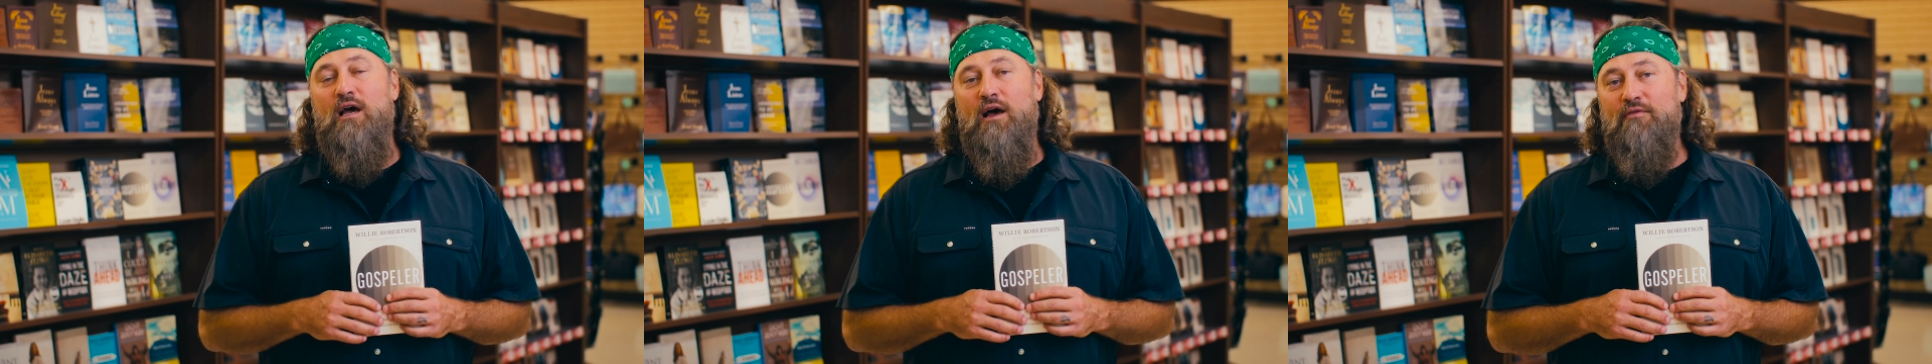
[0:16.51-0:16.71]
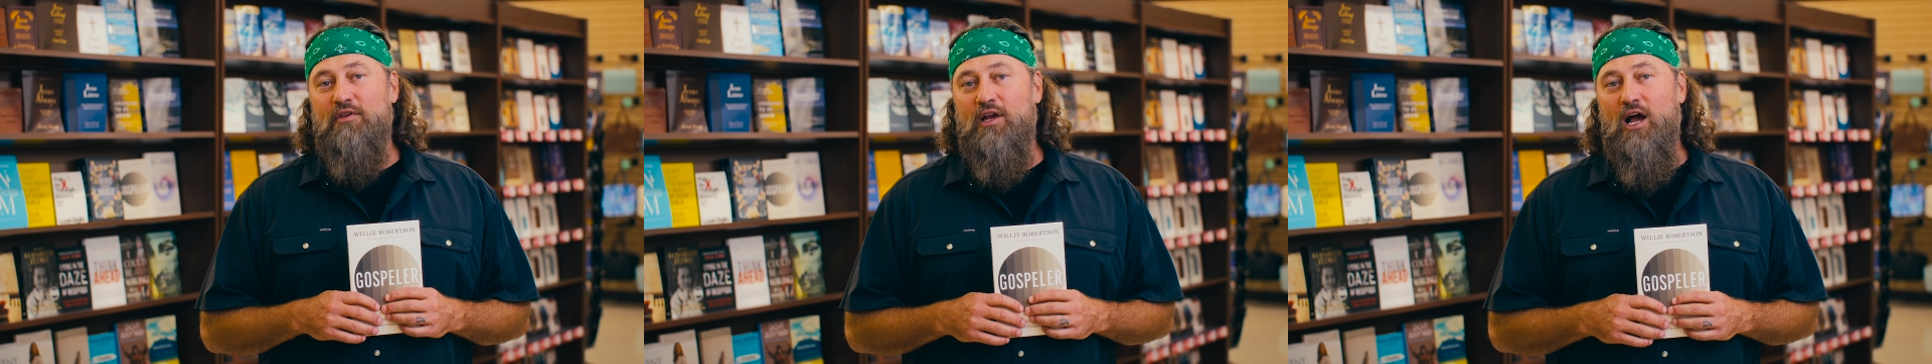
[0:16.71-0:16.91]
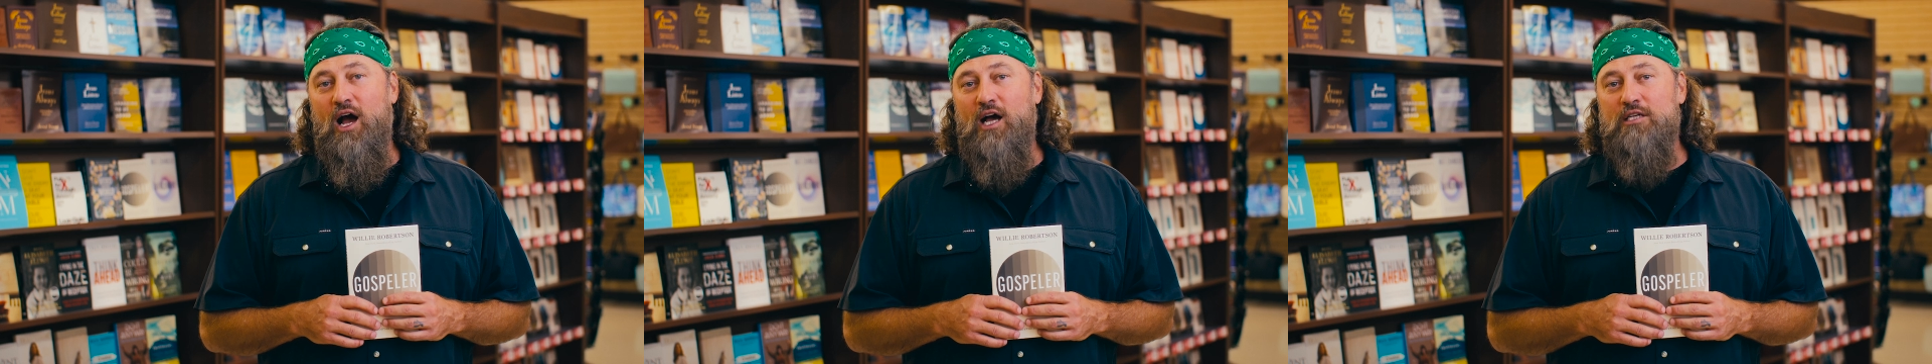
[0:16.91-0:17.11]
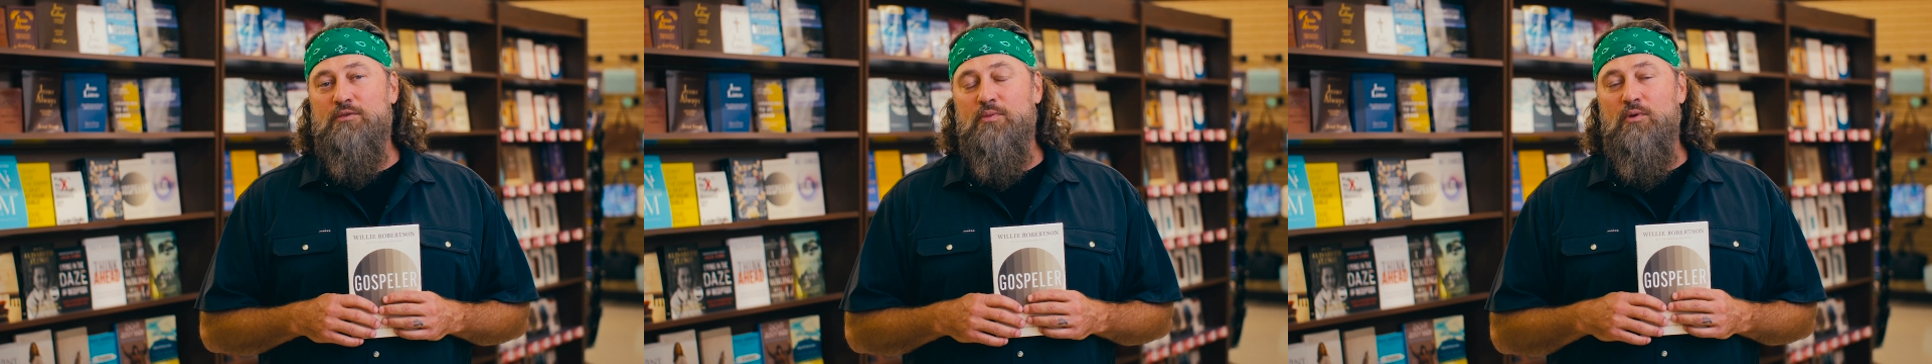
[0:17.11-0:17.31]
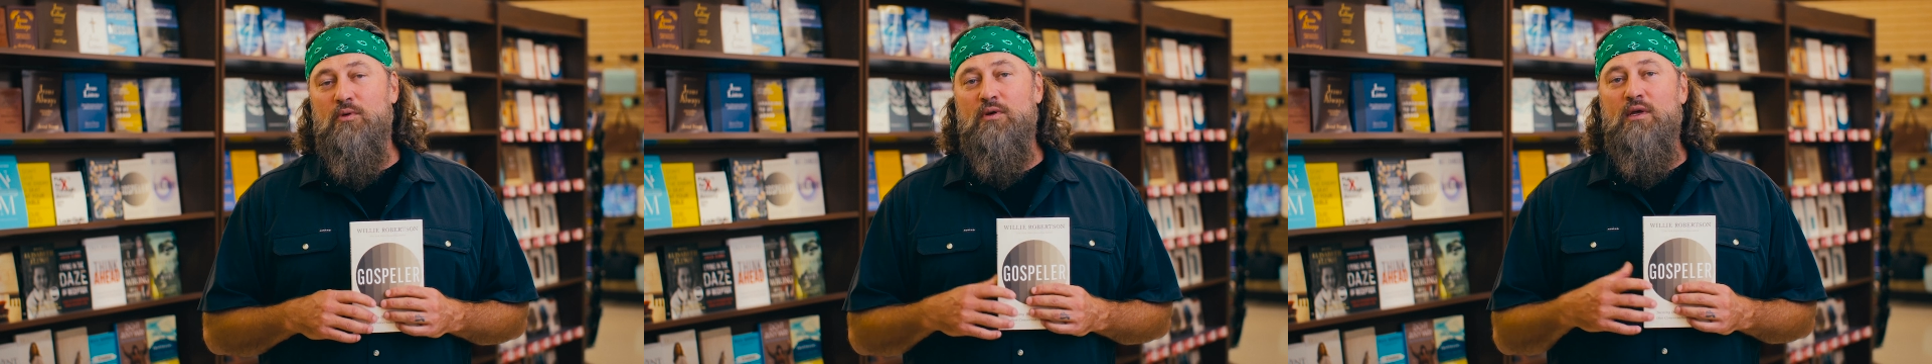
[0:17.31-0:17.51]
of the
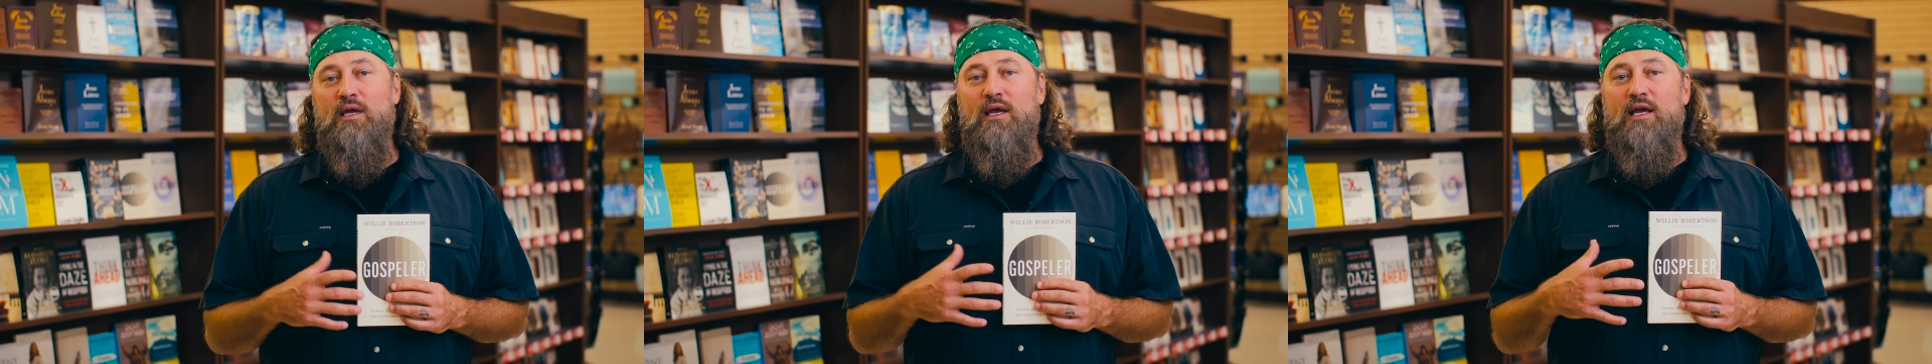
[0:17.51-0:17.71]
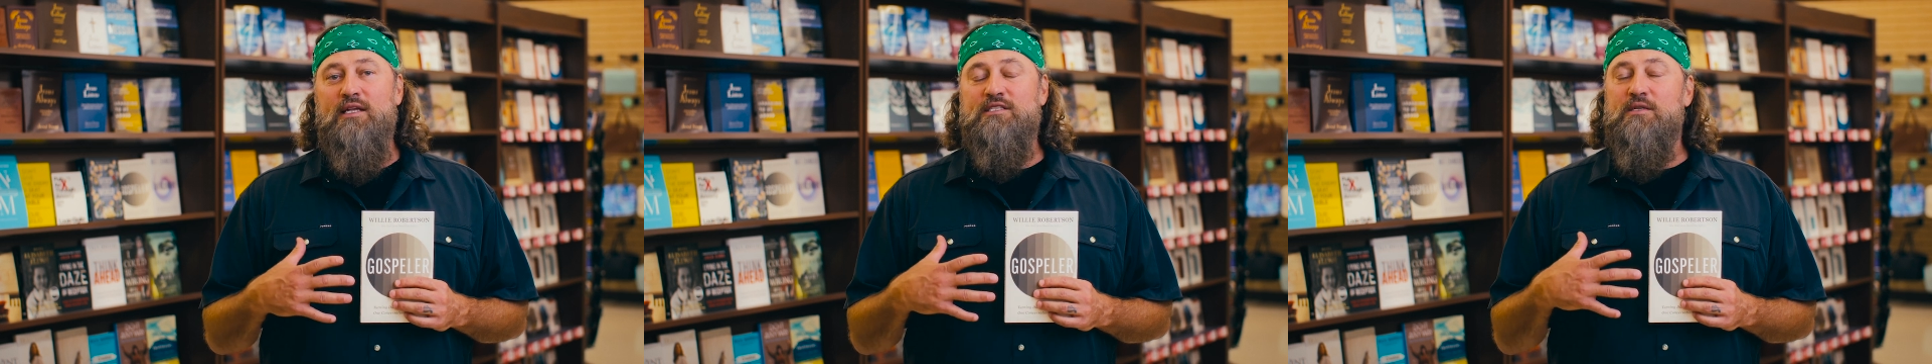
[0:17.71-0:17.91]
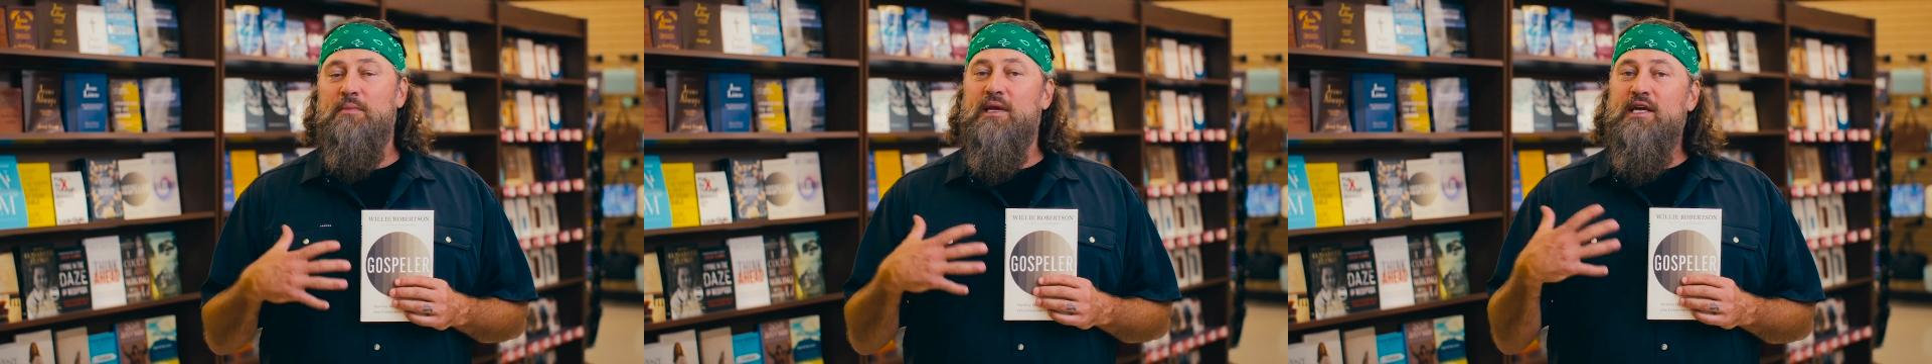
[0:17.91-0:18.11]
gospel and some